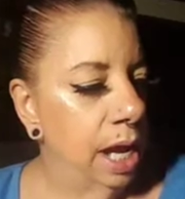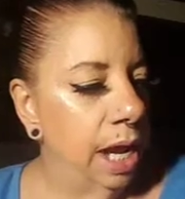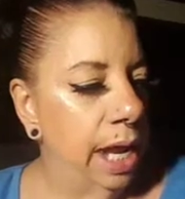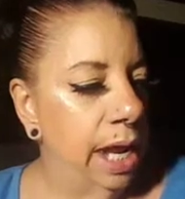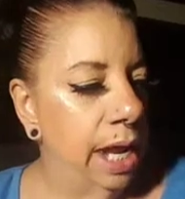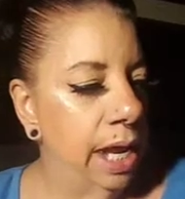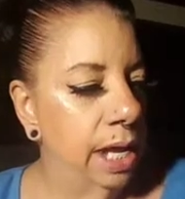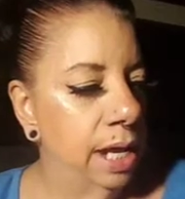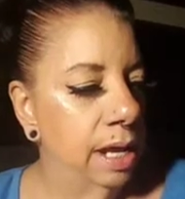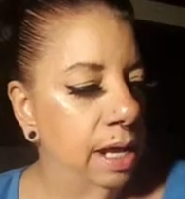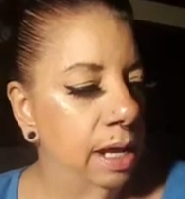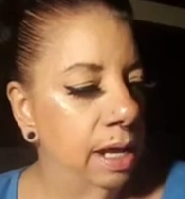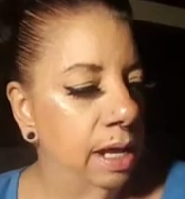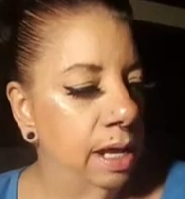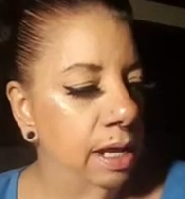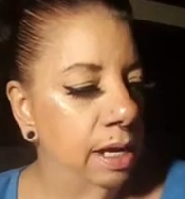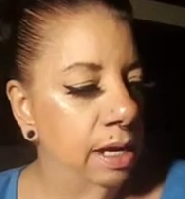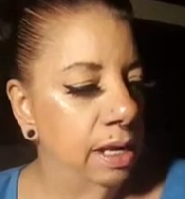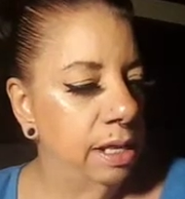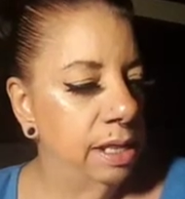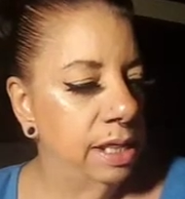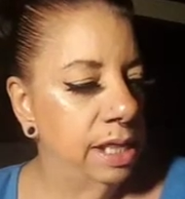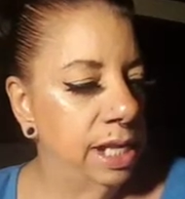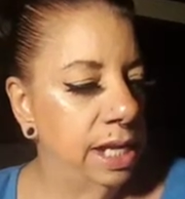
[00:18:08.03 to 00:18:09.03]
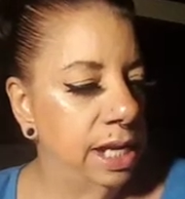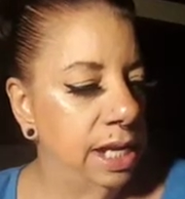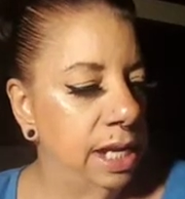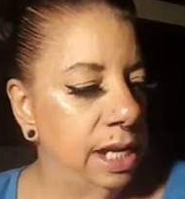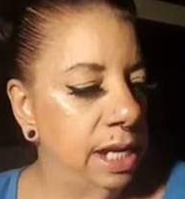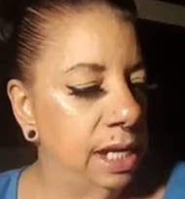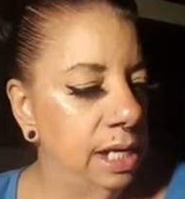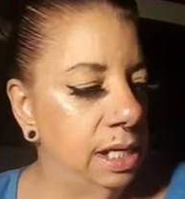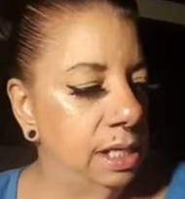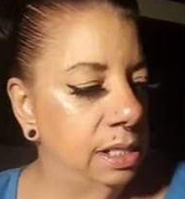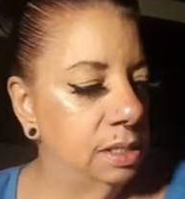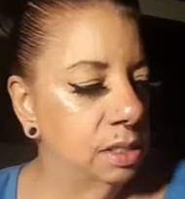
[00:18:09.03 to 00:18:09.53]
And
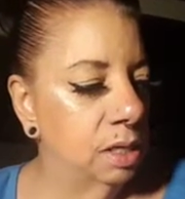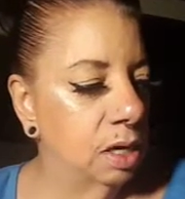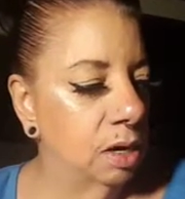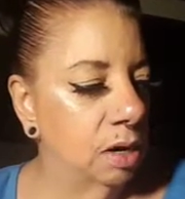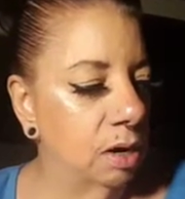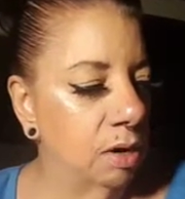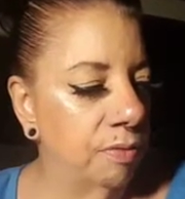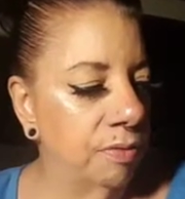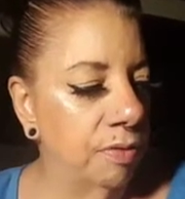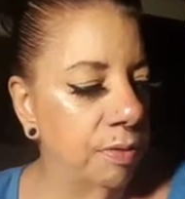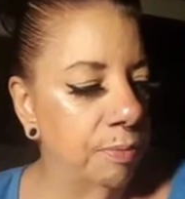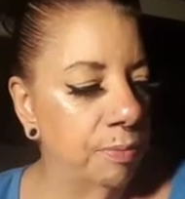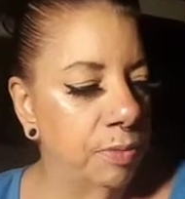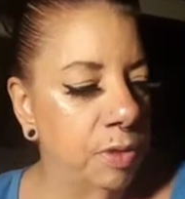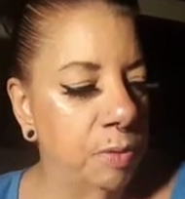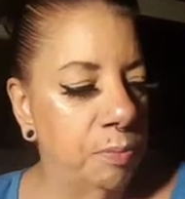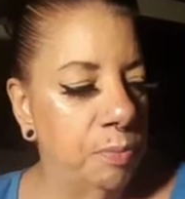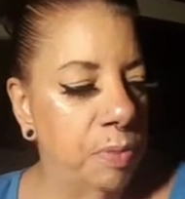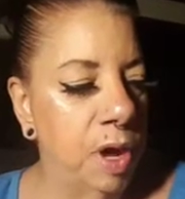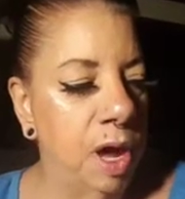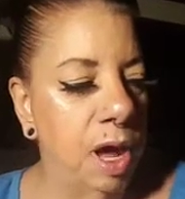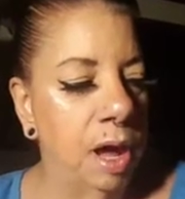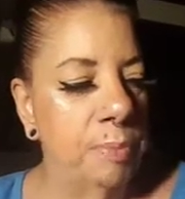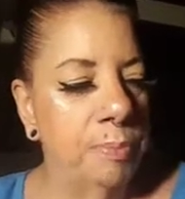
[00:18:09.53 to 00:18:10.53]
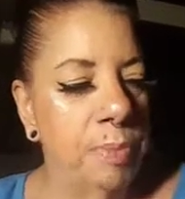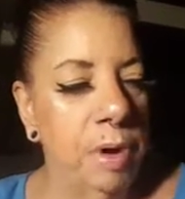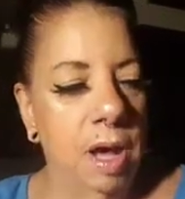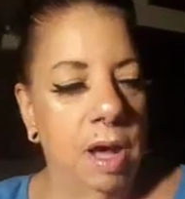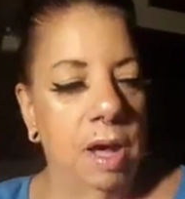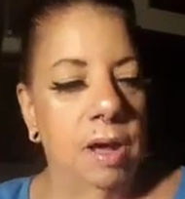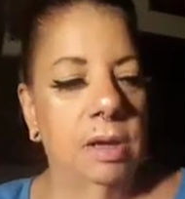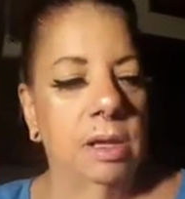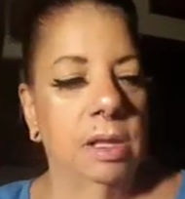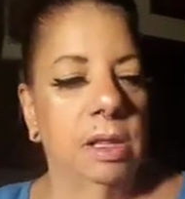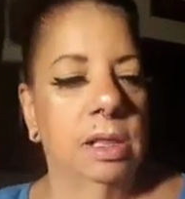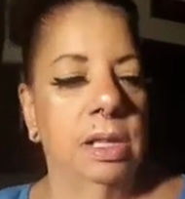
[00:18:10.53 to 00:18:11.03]
these are from the
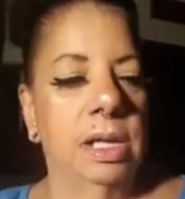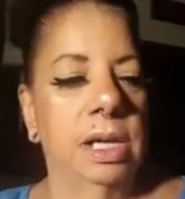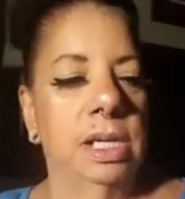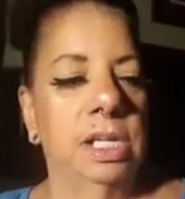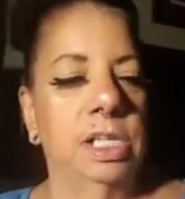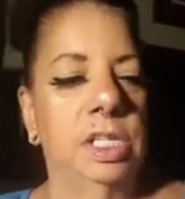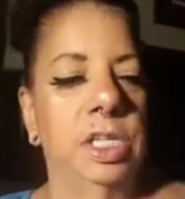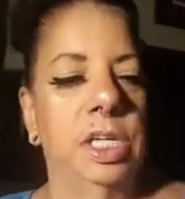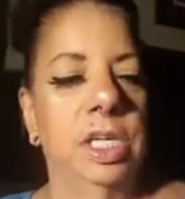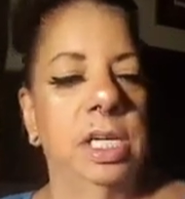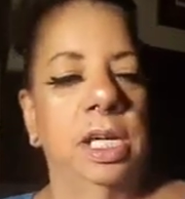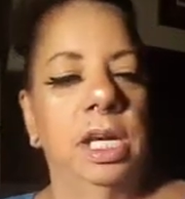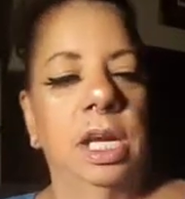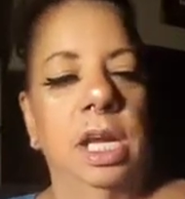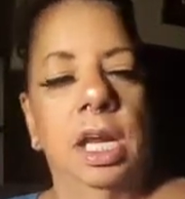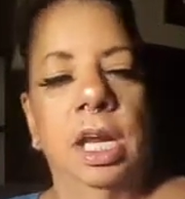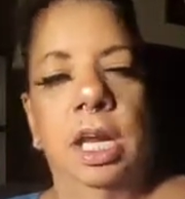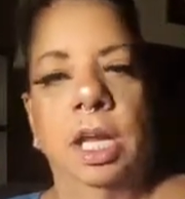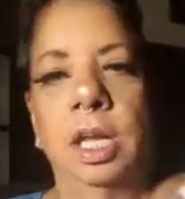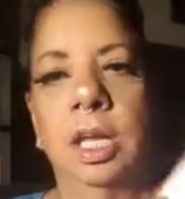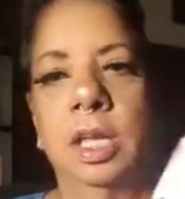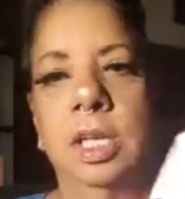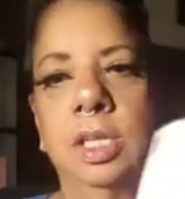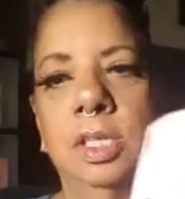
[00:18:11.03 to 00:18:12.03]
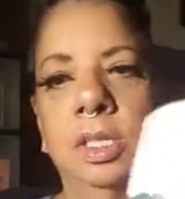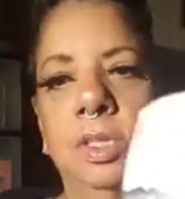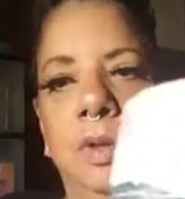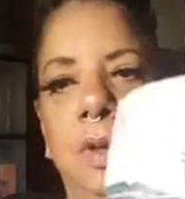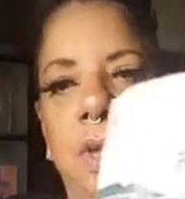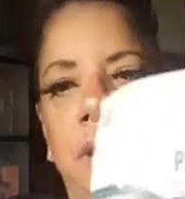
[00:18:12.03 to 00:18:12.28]
Papa collection. So